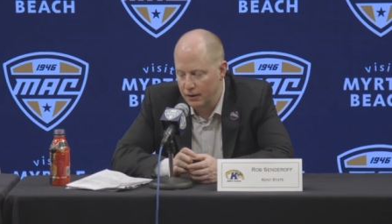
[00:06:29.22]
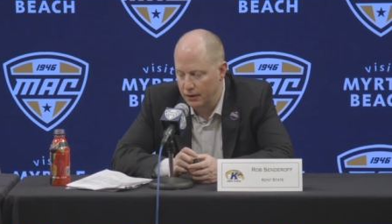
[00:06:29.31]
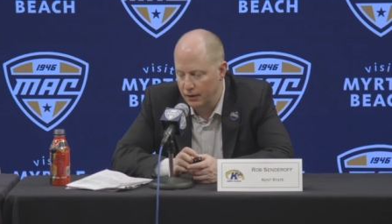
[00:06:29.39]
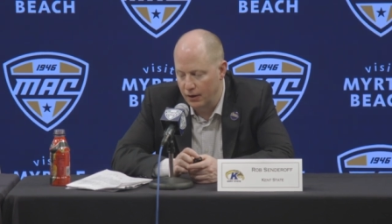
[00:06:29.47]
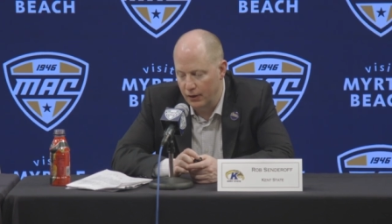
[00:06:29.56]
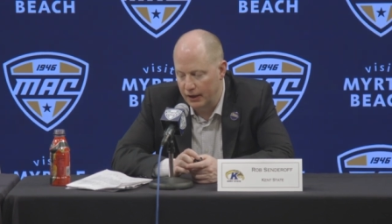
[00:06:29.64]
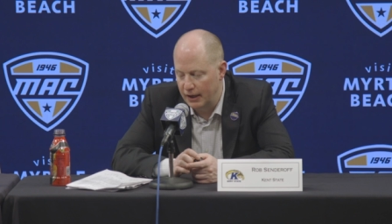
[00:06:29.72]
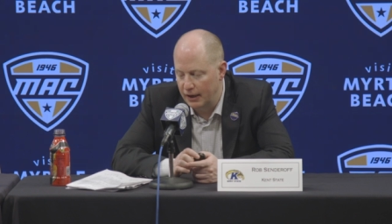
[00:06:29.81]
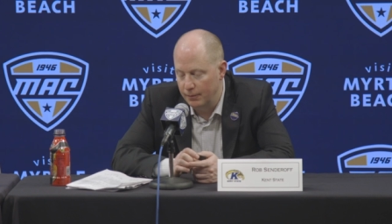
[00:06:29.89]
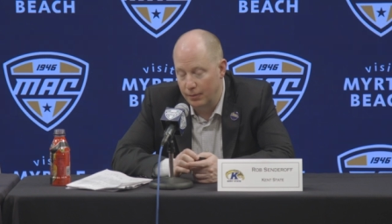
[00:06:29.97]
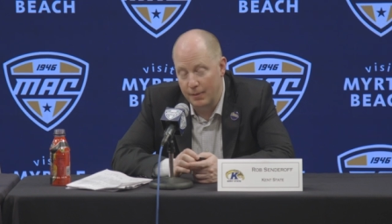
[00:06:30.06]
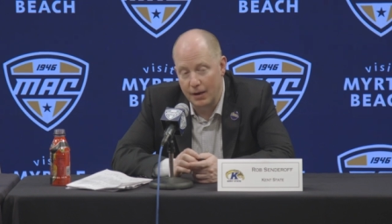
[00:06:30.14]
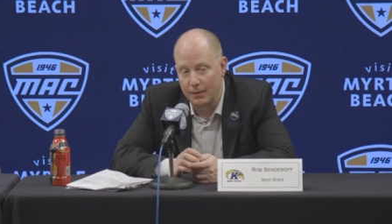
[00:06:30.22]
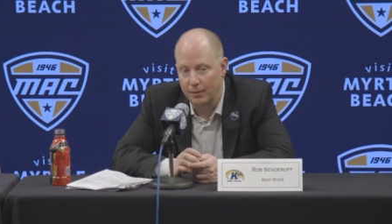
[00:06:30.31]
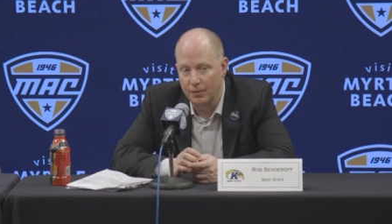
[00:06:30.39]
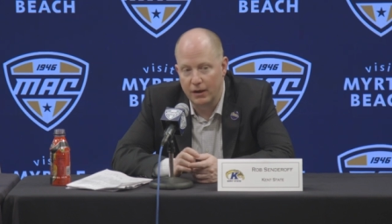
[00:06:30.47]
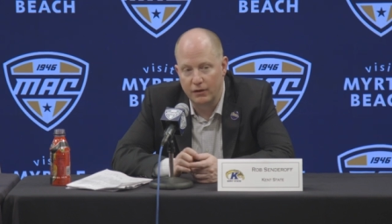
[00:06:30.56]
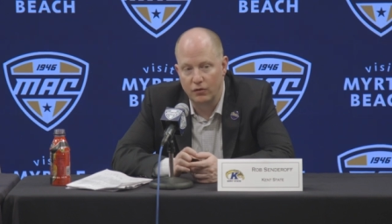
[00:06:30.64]
you know, again, maybe
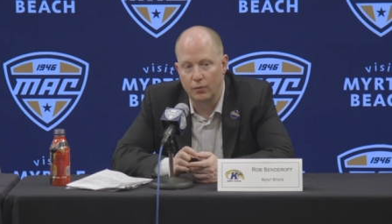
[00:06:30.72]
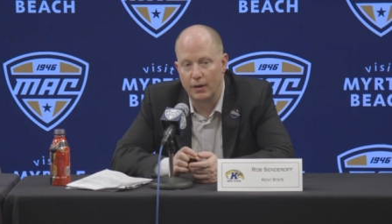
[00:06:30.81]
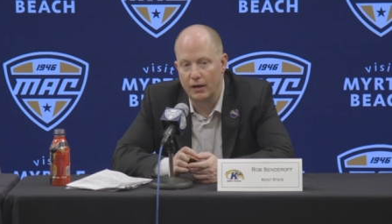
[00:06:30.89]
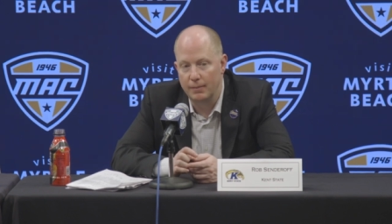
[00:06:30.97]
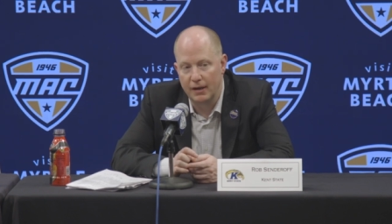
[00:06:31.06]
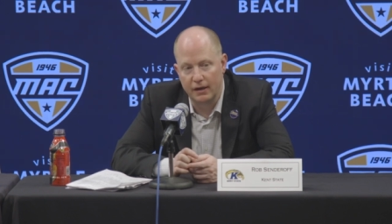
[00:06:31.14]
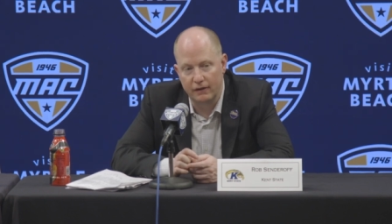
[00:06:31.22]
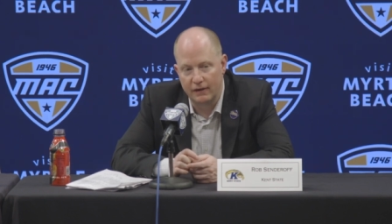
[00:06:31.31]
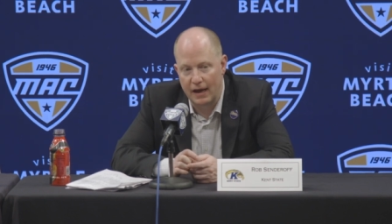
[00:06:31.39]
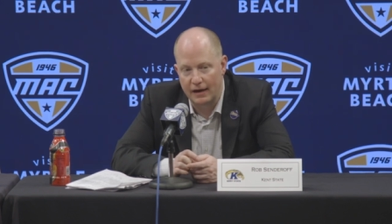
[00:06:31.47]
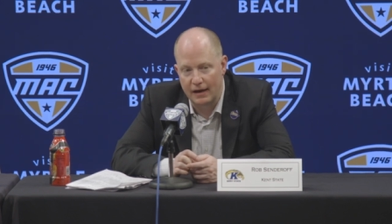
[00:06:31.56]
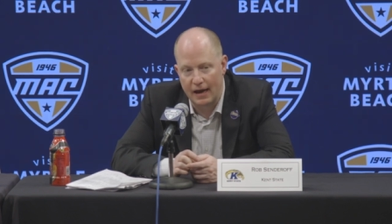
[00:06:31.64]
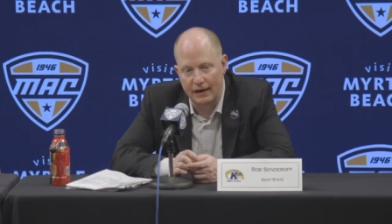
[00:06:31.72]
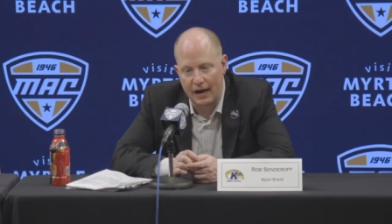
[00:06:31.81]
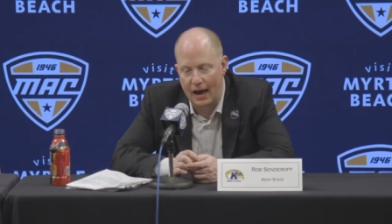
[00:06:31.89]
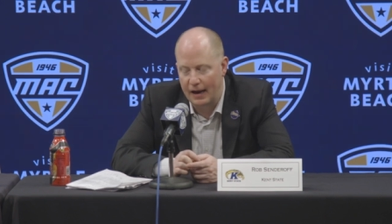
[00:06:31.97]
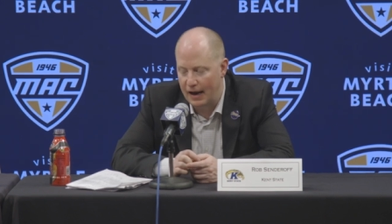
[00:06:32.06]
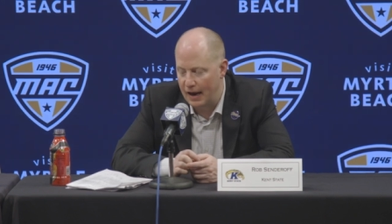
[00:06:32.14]
played too many minutes that night.
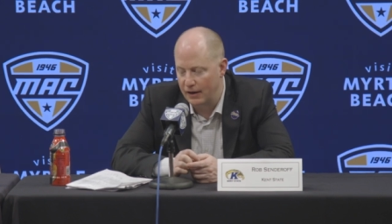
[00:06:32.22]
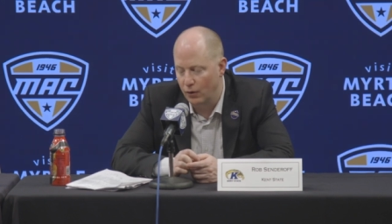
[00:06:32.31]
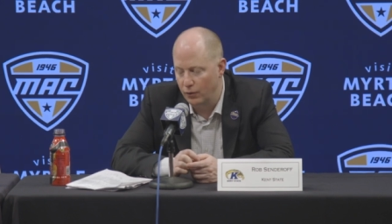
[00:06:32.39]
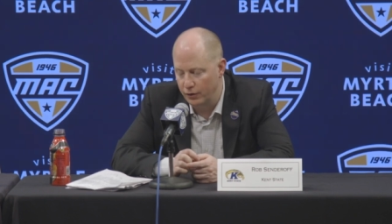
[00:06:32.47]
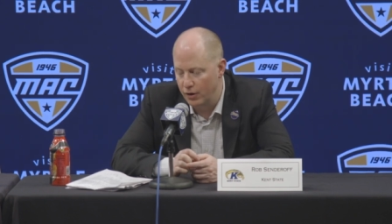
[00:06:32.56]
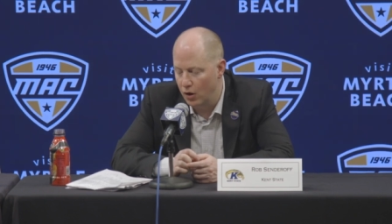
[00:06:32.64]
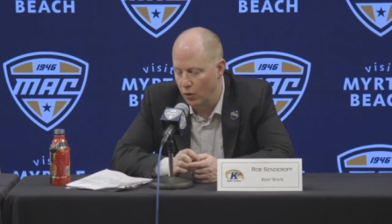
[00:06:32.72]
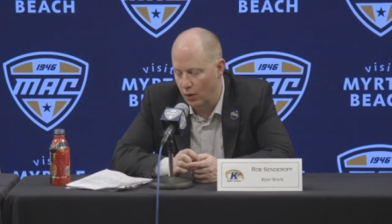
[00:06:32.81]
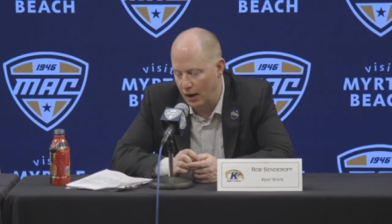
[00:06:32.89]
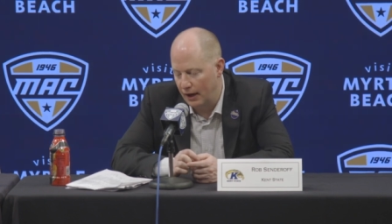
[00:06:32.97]
I, I don't know.